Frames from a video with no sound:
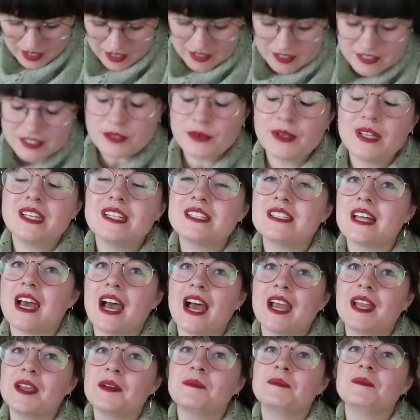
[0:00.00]
So it is
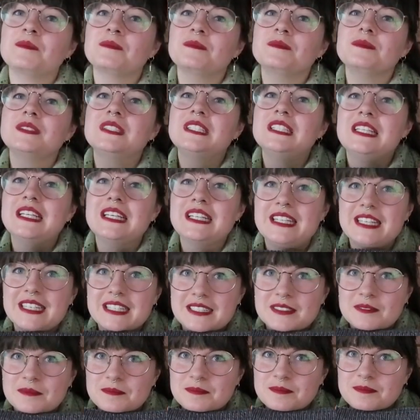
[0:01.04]
time to knit
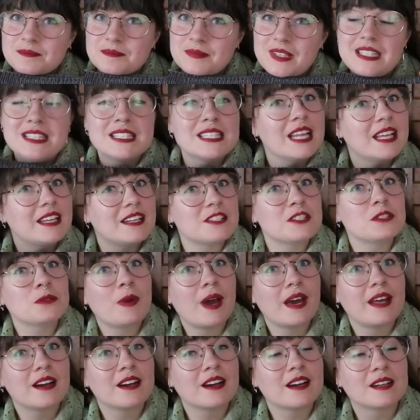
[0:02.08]
him. It's not a
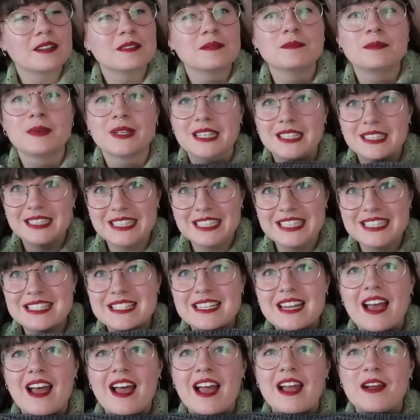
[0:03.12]
sweater, but at
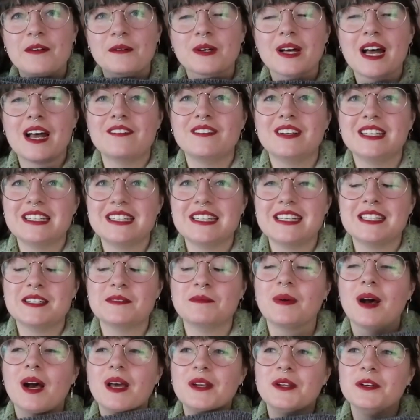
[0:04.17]
least I will have knit
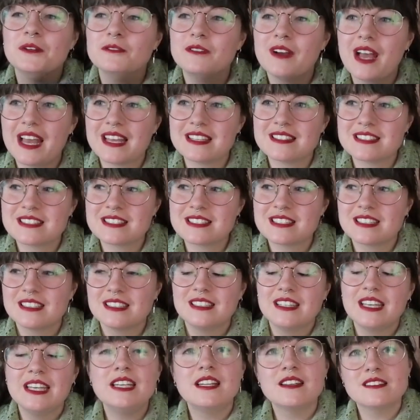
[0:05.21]
him a new vest.
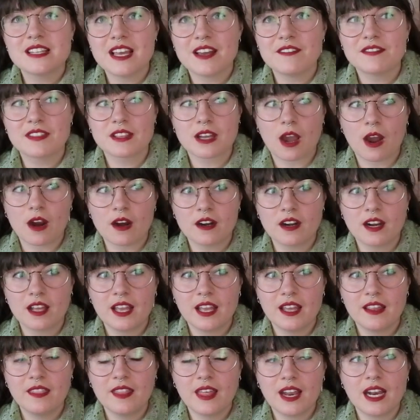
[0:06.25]
He does have the
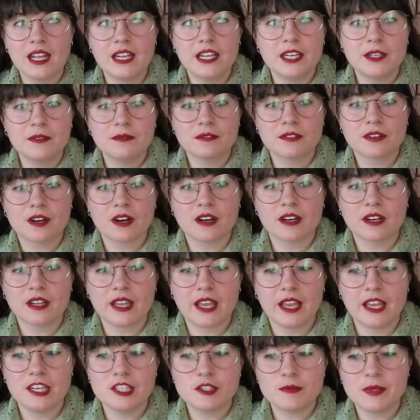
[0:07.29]
cardigan that I knit him for our
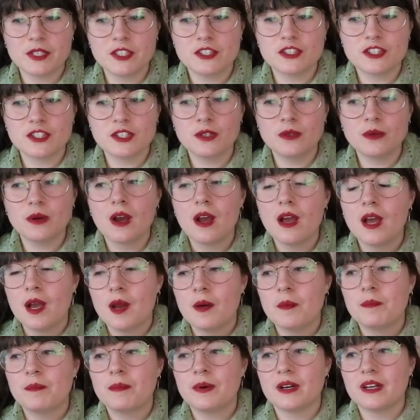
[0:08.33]
engagement shoot,
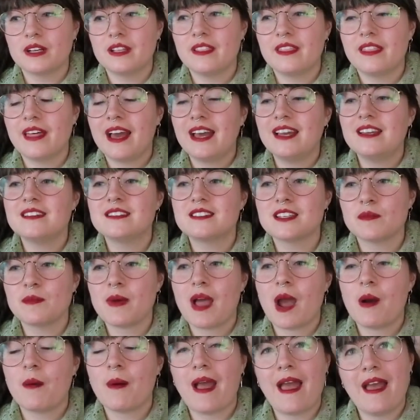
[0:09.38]
but that is
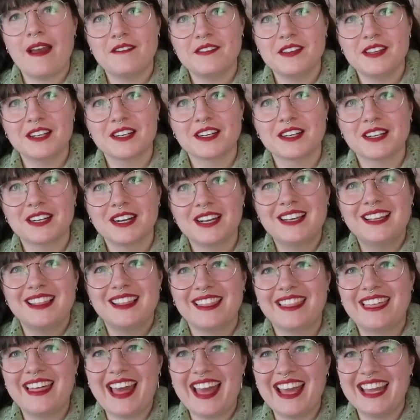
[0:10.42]
somehow heavier
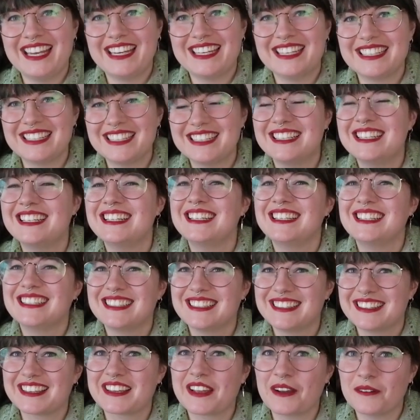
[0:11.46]
than
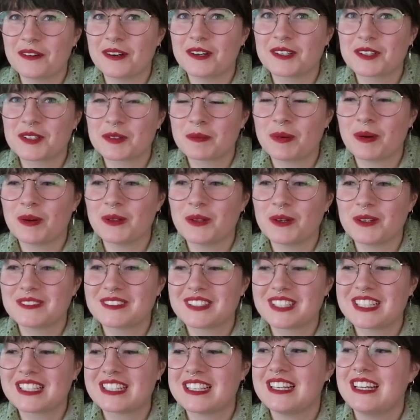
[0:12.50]
the goat Herder
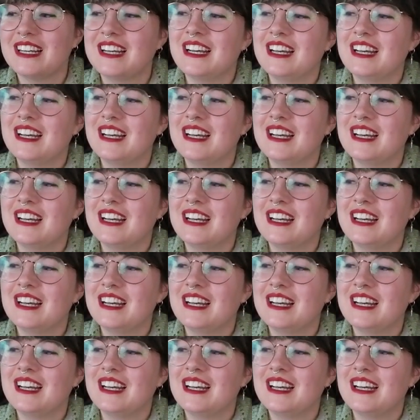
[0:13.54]
pullover